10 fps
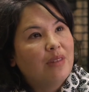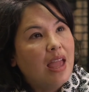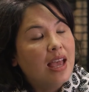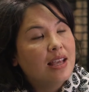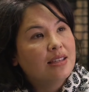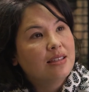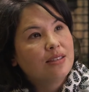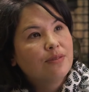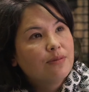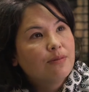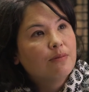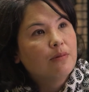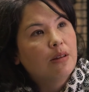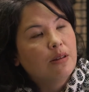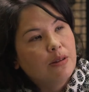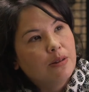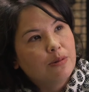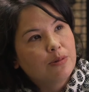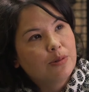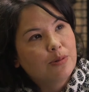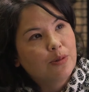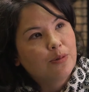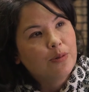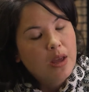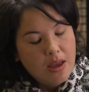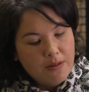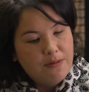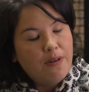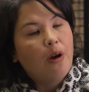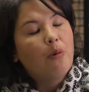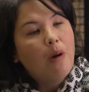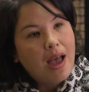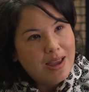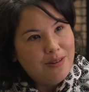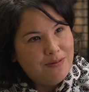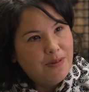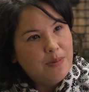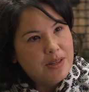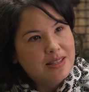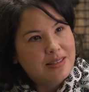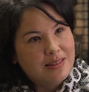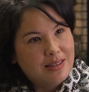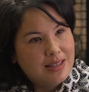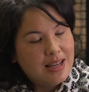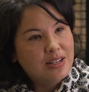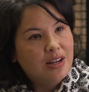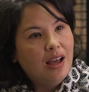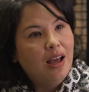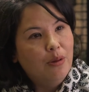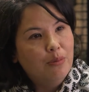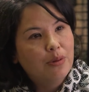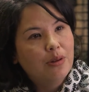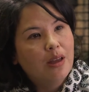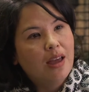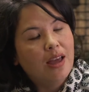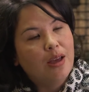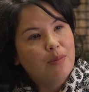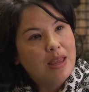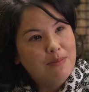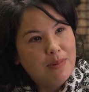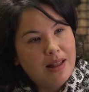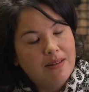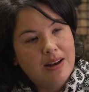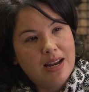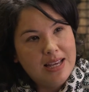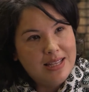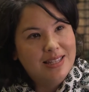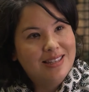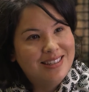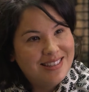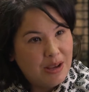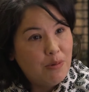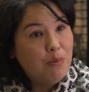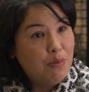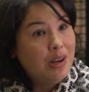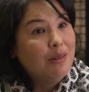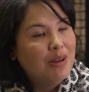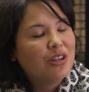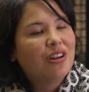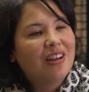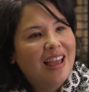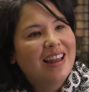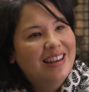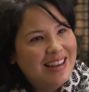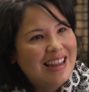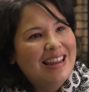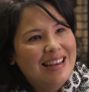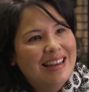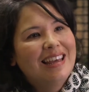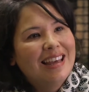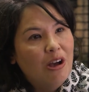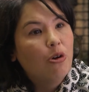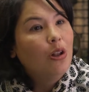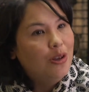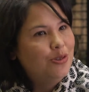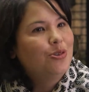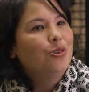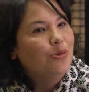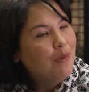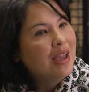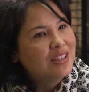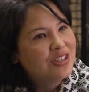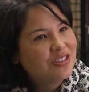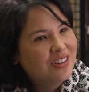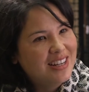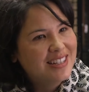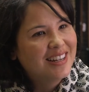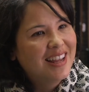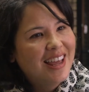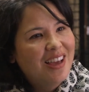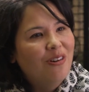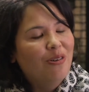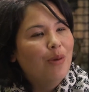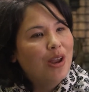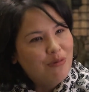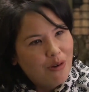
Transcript: as sort of far away from the centre hub in Ballarat East. They were pretty much located in or close to Main Street or Main